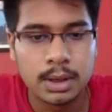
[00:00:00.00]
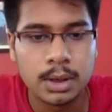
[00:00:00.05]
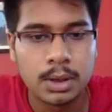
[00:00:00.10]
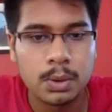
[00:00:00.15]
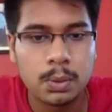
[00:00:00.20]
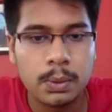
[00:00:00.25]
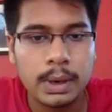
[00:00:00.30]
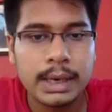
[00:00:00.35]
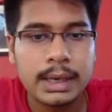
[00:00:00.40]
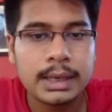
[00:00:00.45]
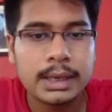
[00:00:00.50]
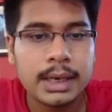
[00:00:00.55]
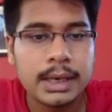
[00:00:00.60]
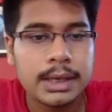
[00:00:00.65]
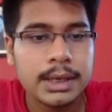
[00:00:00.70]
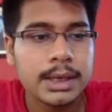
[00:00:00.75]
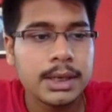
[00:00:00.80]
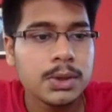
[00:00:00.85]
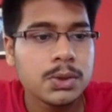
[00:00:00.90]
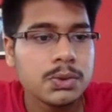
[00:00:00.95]
White
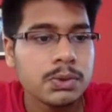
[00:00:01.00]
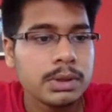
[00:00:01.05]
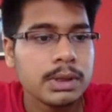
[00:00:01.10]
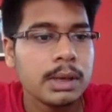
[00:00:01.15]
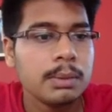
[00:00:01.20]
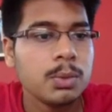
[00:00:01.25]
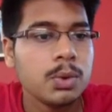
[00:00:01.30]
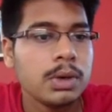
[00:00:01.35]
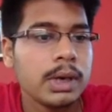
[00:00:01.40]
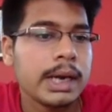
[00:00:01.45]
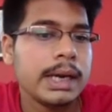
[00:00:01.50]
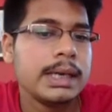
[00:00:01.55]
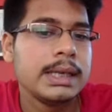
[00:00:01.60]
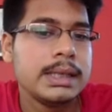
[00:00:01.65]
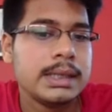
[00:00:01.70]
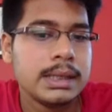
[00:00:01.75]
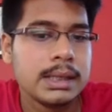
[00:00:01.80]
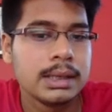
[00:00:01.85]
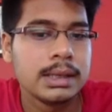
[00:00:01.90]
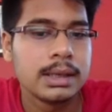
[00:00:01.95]
continues with the move knight
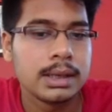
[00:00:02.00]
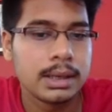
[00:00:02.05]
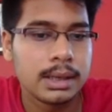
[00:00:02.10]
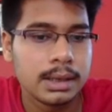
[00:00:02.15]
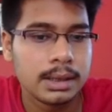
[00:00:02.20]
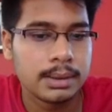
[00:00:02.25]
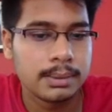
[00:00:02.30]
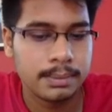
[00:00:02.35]
g3.